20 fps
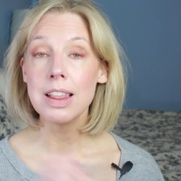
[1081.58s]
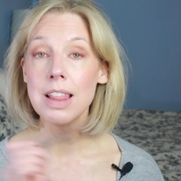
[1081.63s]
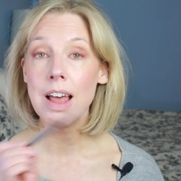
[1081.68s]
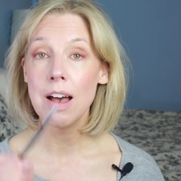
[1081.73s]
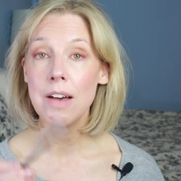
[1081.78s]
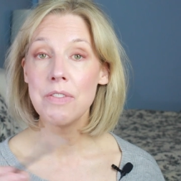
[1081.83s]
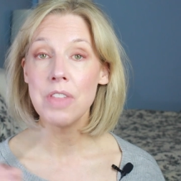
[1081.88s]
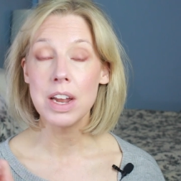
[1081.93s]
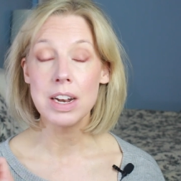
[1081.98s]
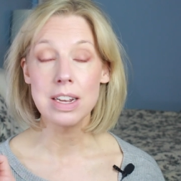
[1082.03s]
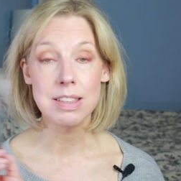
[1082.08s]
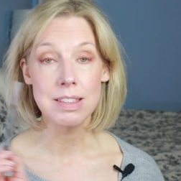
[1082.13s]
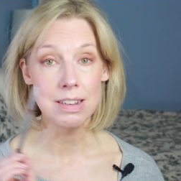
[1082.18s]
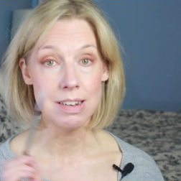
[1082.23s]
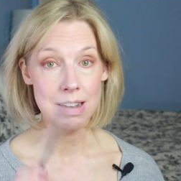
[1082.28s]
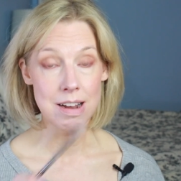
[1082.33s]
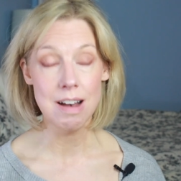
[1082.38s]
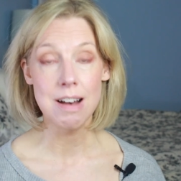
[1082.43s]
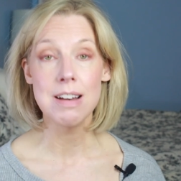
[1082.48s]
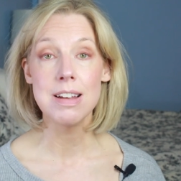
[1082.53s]
love that is
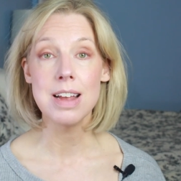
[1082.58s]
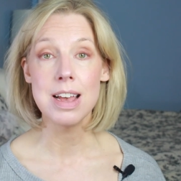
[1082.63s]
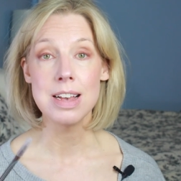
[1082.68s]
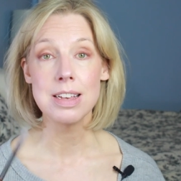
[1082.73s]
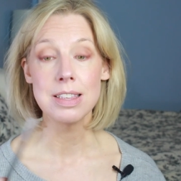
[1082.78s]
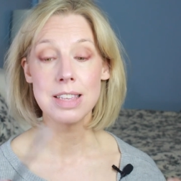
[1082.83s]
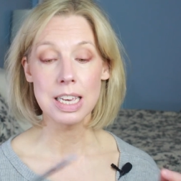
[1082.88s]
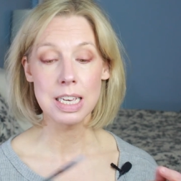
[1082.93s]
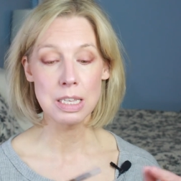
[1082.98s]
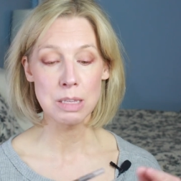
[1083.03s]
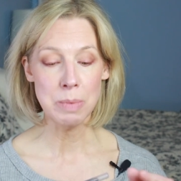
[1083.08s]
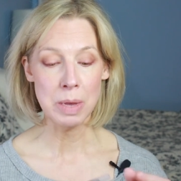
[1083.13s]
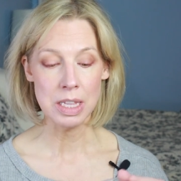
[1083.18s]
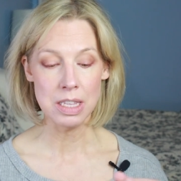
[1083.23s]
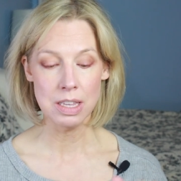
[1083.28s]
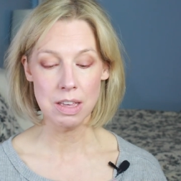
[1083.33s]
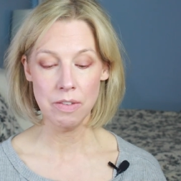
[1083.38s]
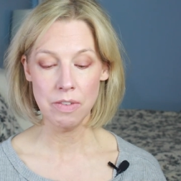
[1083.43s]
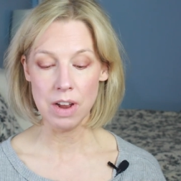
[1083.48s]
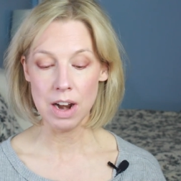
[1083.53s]
not as
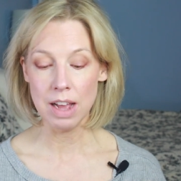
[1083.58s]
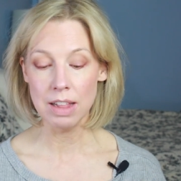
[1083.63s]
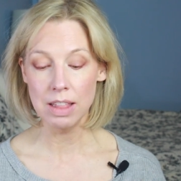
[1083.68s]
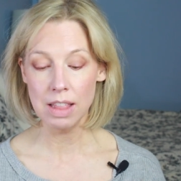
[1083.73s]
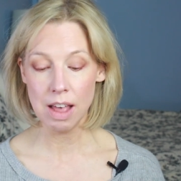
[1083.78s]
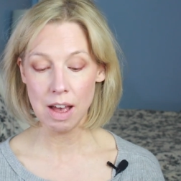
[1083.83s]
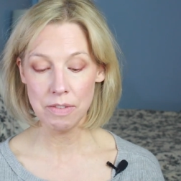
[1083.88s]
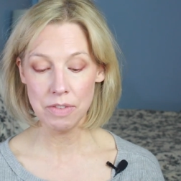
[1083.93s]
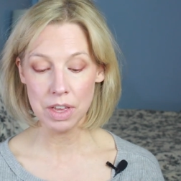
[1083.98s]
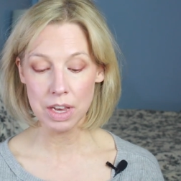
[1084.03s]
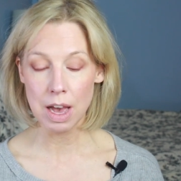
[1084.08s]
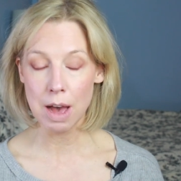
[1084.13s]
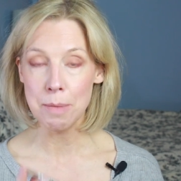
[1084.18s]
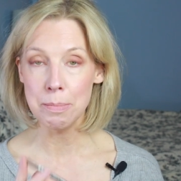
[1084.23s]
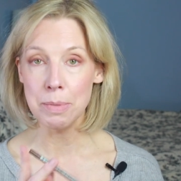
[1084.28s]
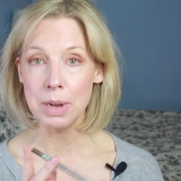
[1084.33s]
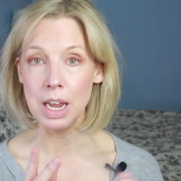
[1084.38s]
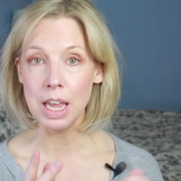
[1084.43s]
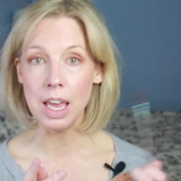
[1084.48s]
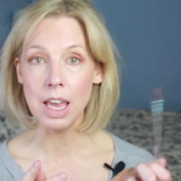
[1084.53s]
expensive and I love the
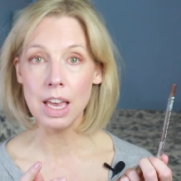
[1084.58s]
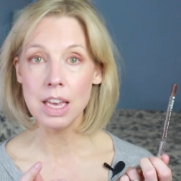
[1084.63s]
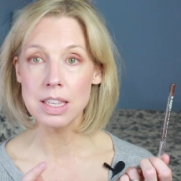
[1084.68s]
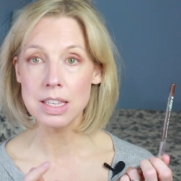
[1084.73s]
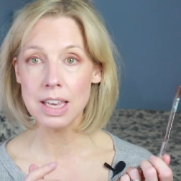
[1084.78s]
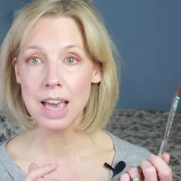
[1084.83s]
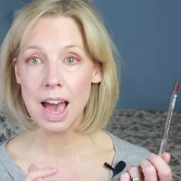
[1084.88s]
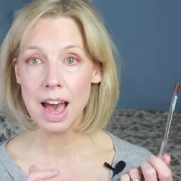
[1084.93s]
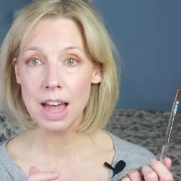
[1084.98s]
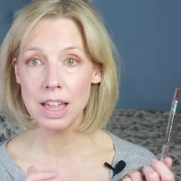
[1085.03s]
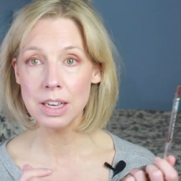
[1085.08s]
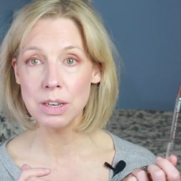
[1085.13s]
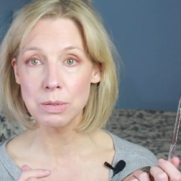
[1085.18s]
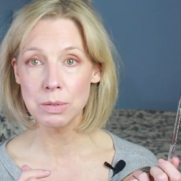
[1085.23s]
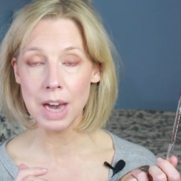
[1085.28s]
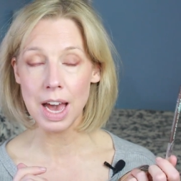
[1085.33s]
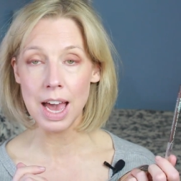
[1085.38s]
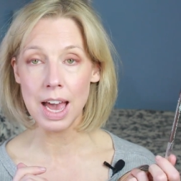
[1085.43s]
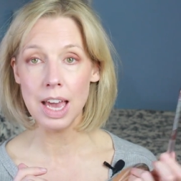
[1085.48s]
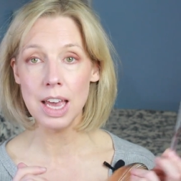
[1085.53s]
company is Cali
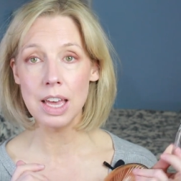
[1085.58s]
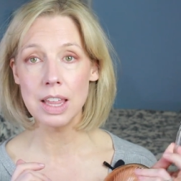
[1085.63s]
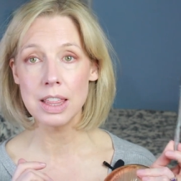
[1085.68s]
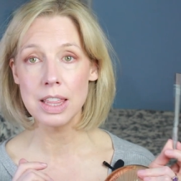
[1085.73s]
Ray.